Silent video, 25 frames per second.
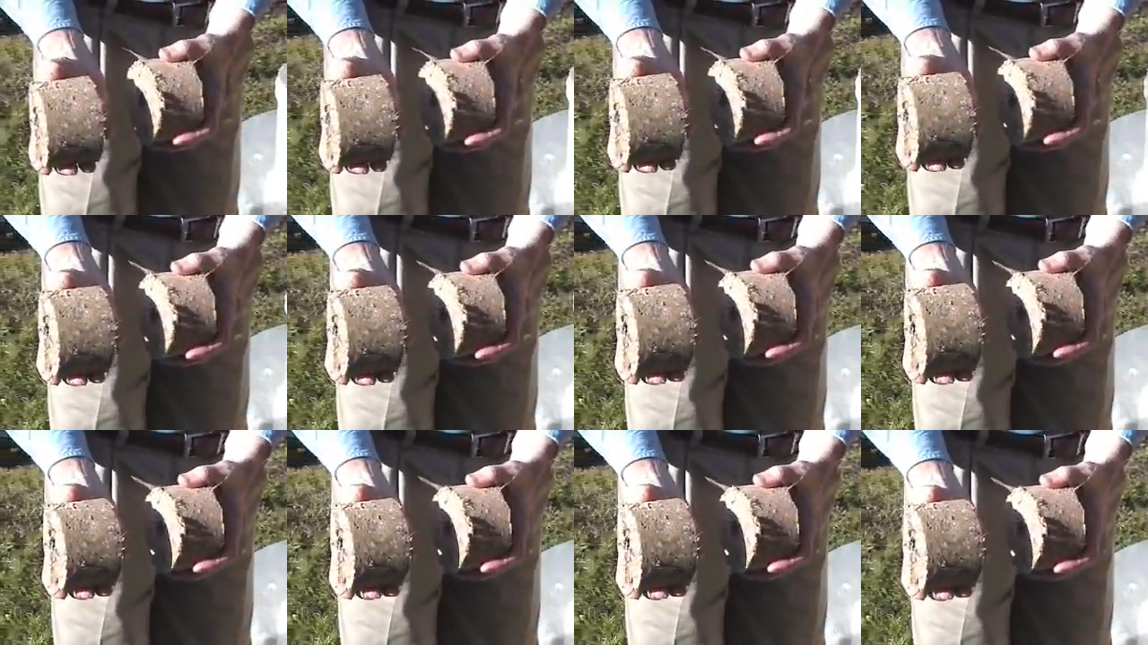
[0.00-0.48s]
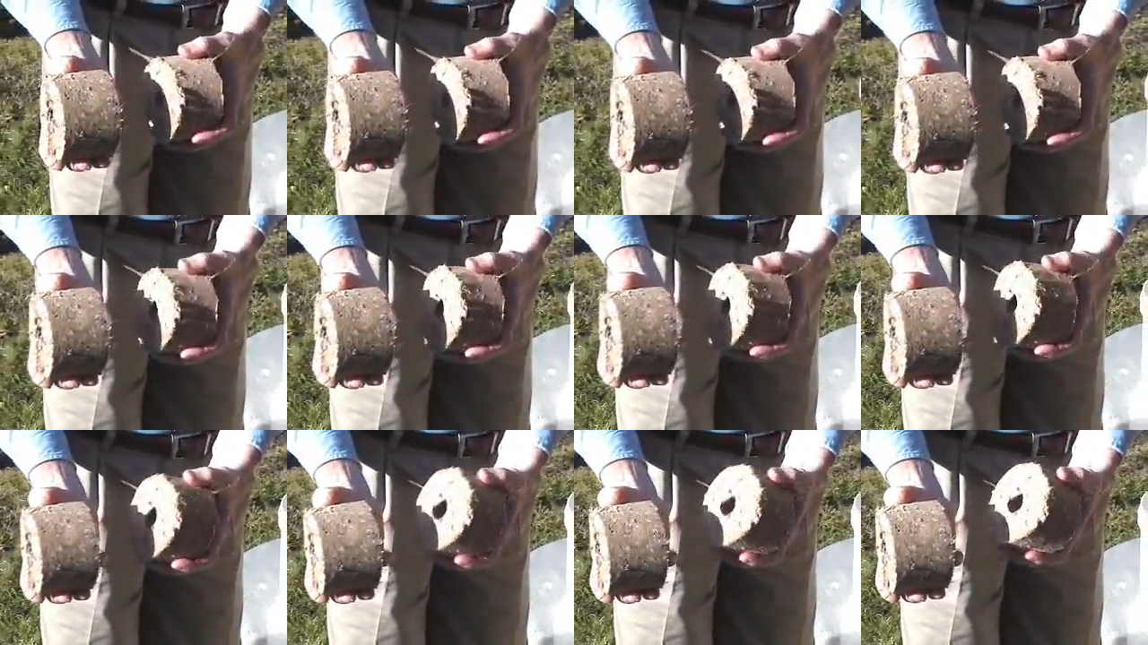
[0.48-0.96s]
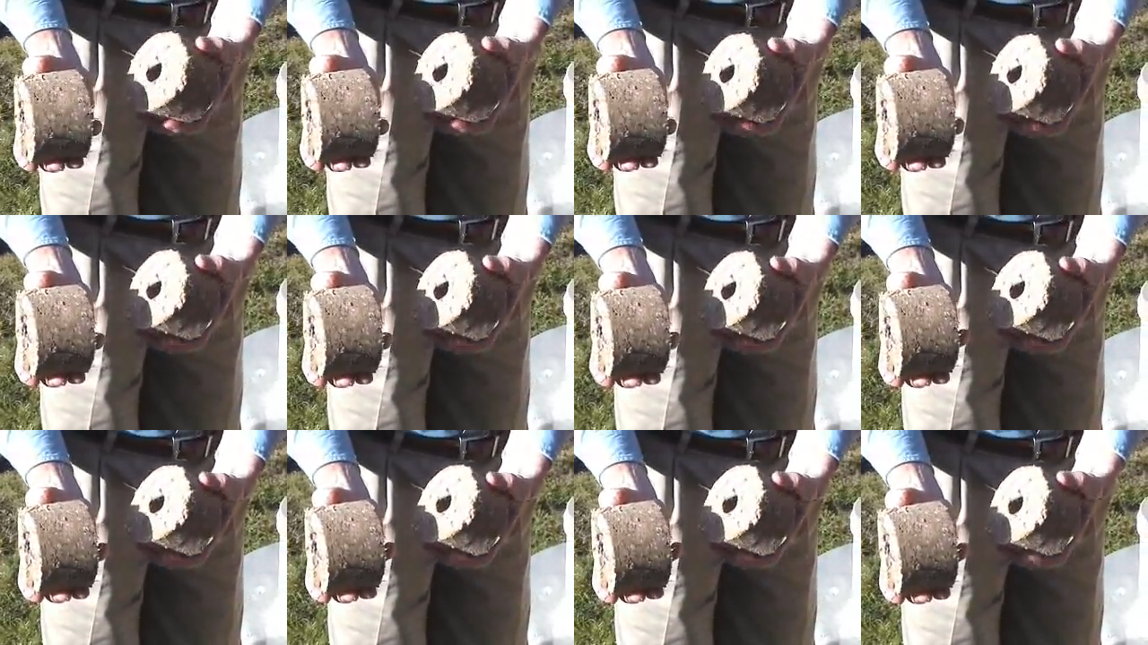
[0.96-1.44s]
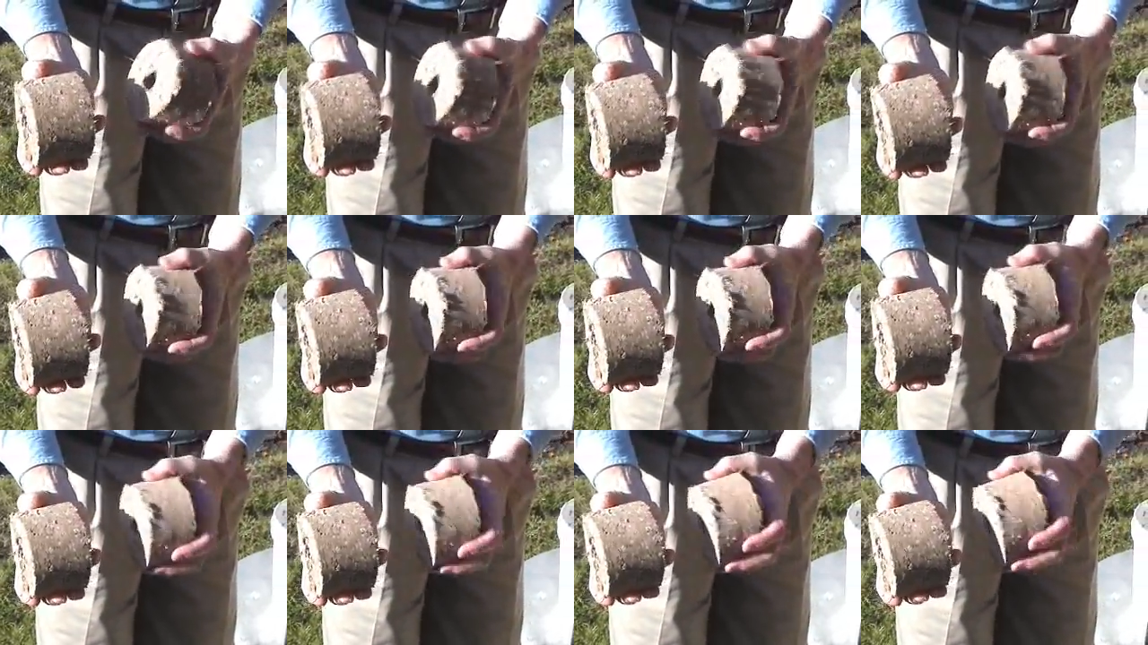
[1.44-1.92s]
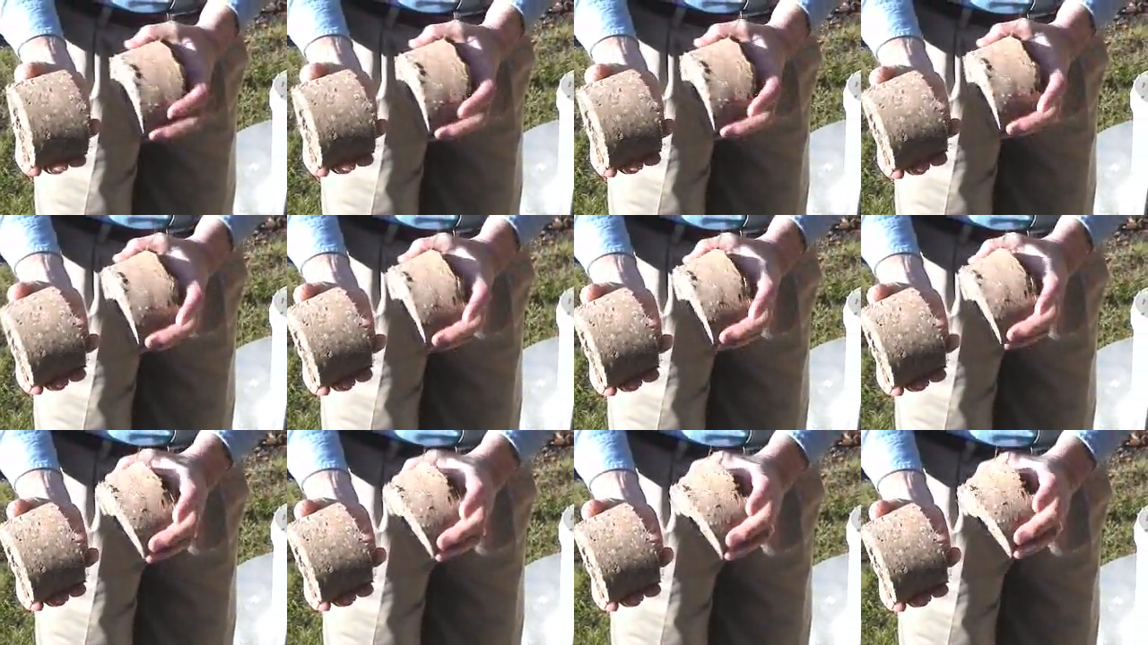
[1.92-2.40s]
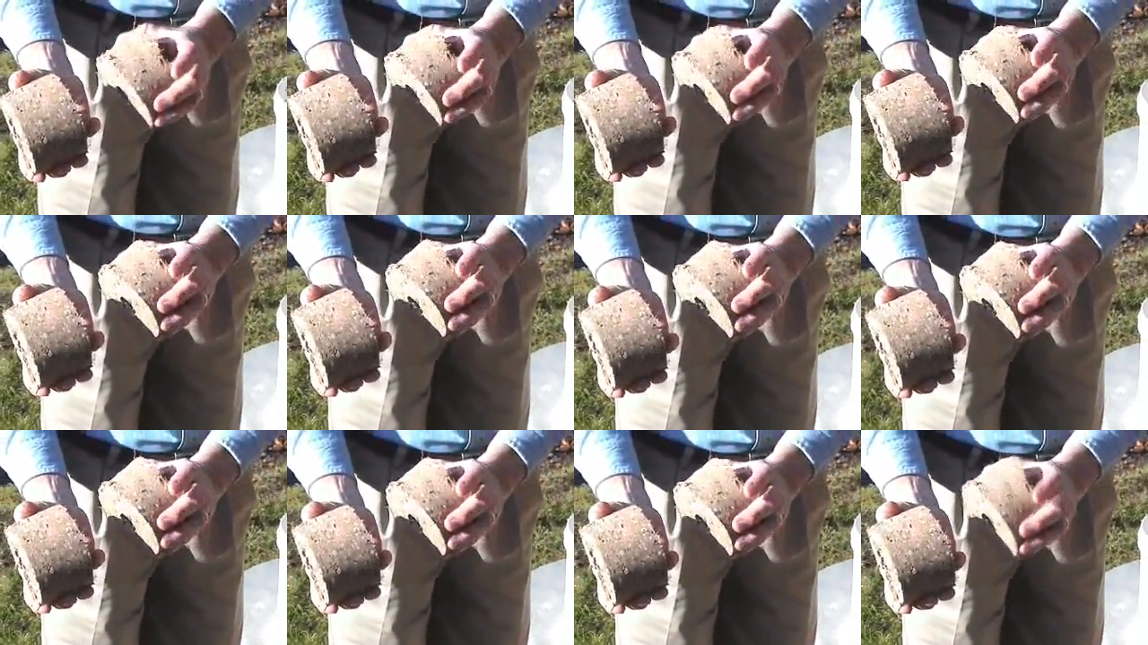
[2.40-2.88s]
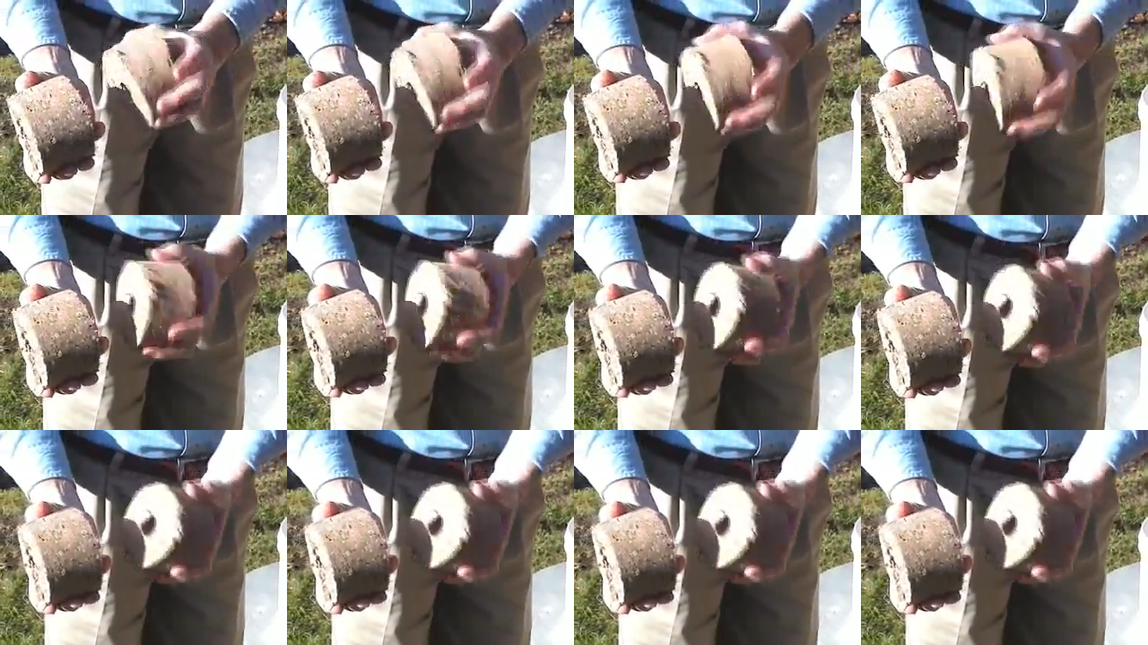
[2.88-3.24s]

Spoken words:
No face is visible, so there are no lips to read.